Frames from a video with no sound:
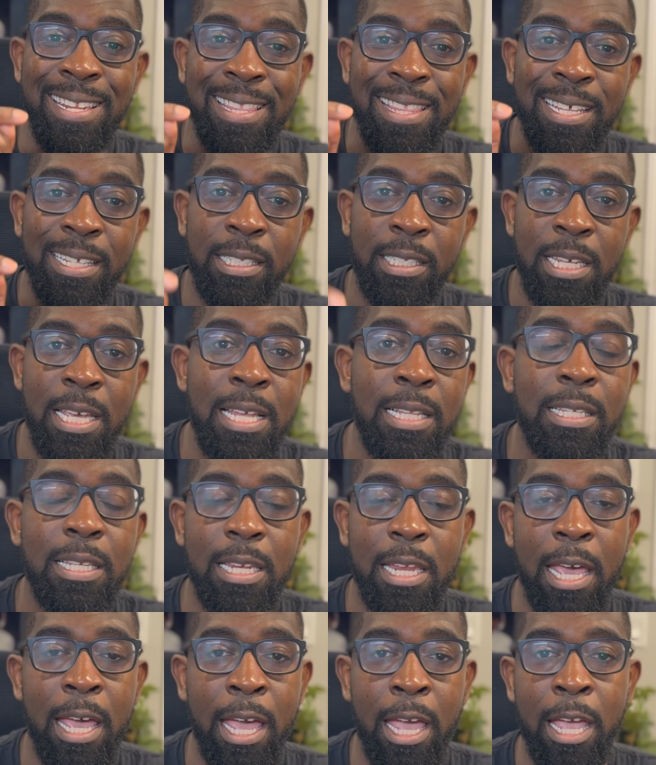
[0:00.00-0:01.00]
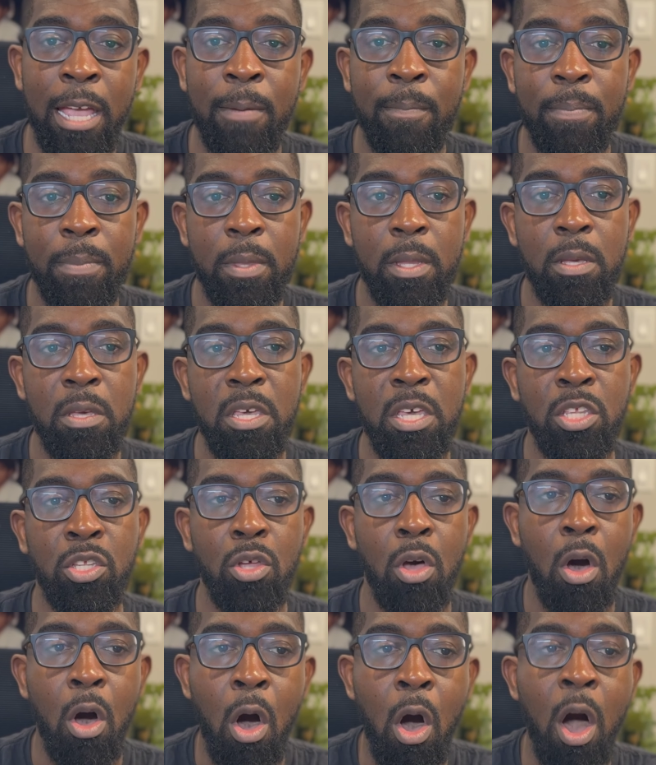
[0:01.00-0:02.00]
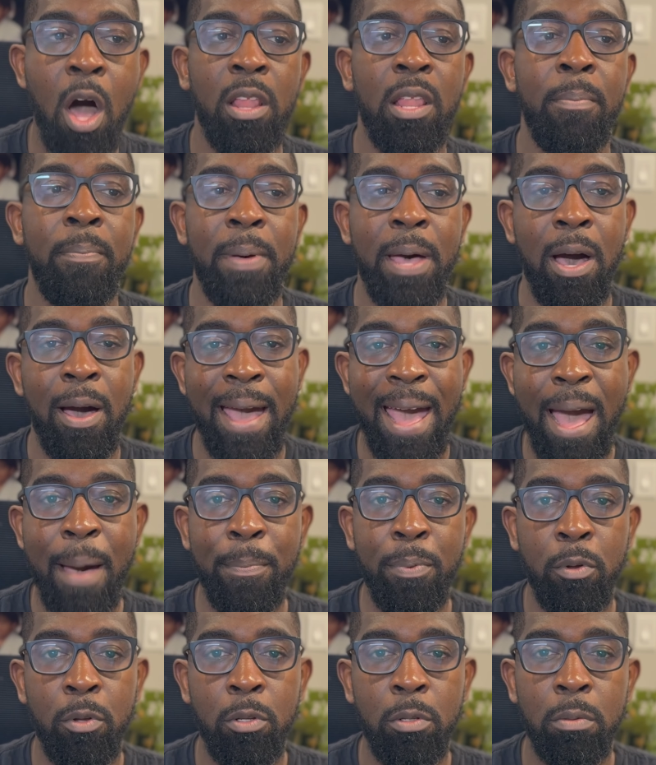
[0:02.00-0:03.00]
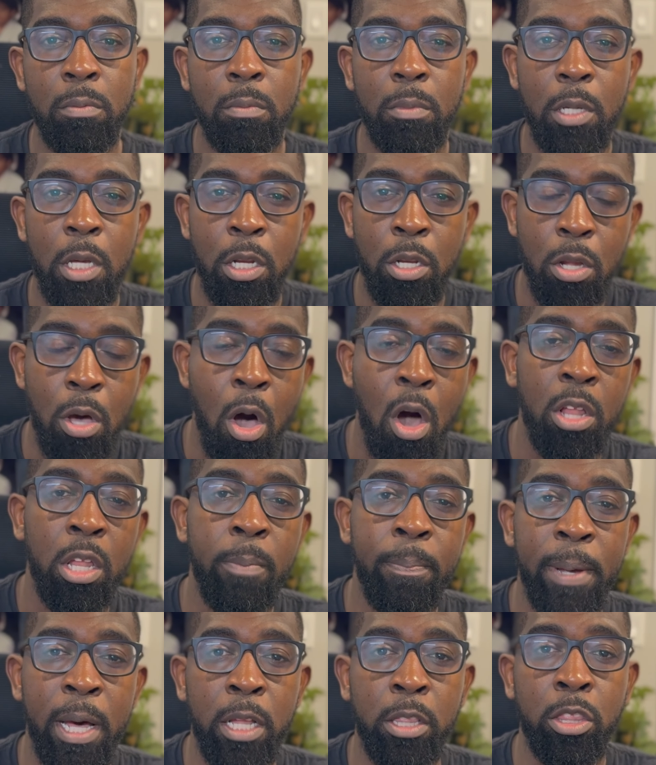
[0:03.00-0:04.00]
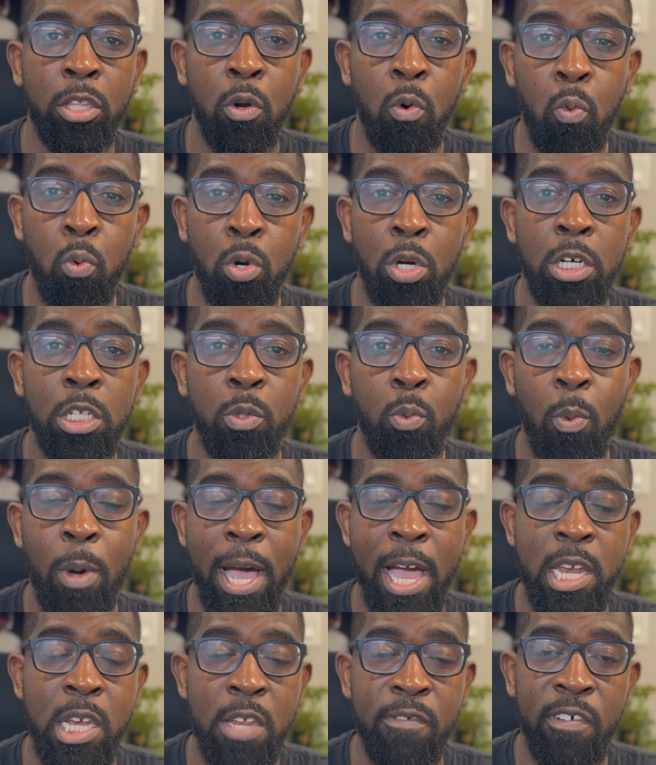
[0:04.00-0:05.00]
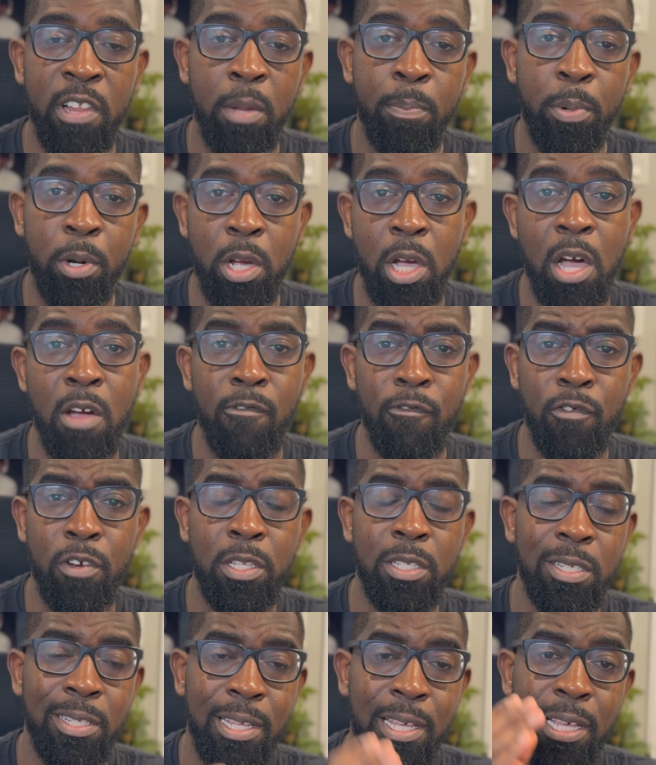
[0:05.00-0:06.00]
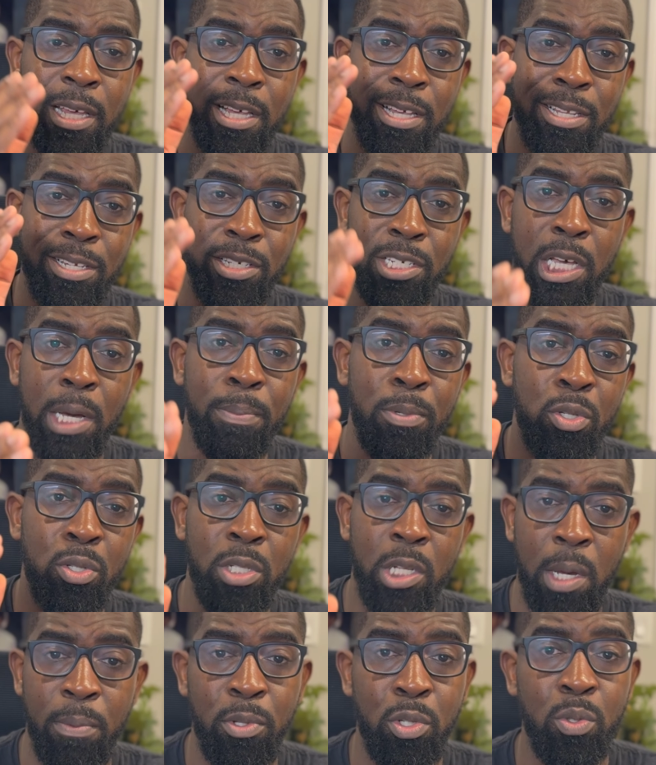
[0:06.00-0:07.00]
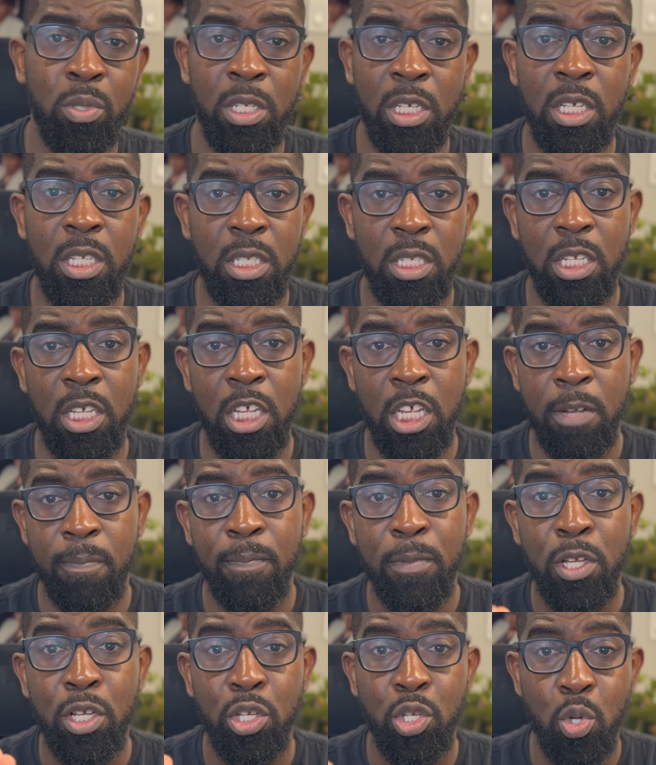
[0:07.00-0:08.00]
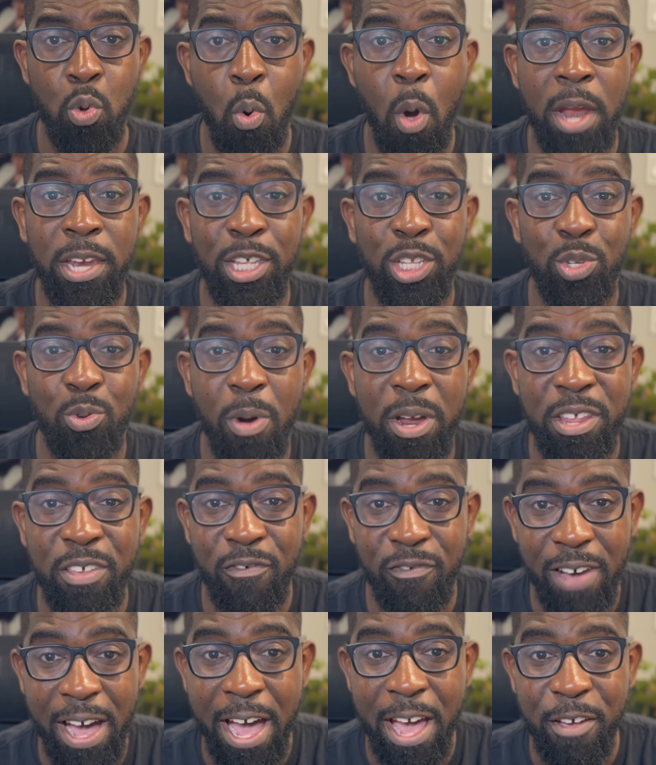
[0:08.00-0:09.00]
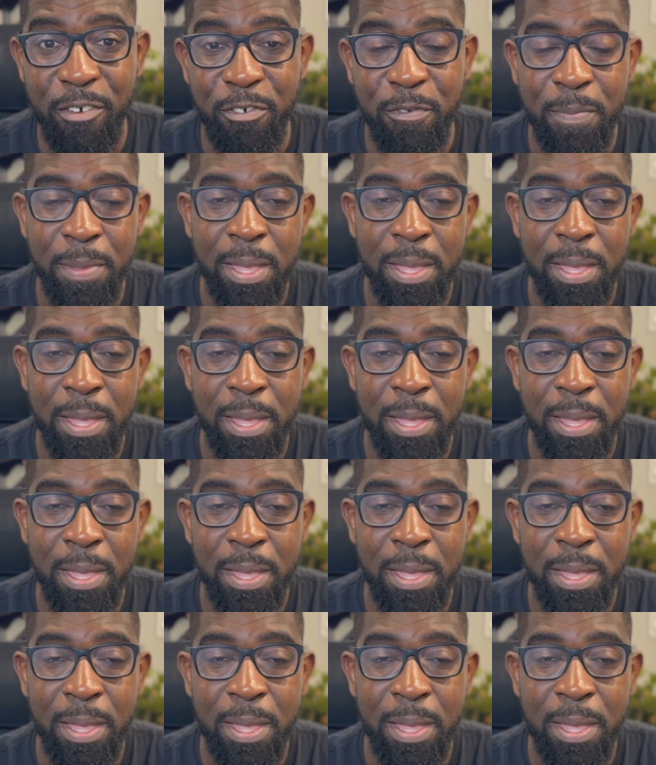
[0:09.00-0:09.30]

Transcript: The tea today is all about Apple and all about their Worldwide Developer Conference, WWDC 2025.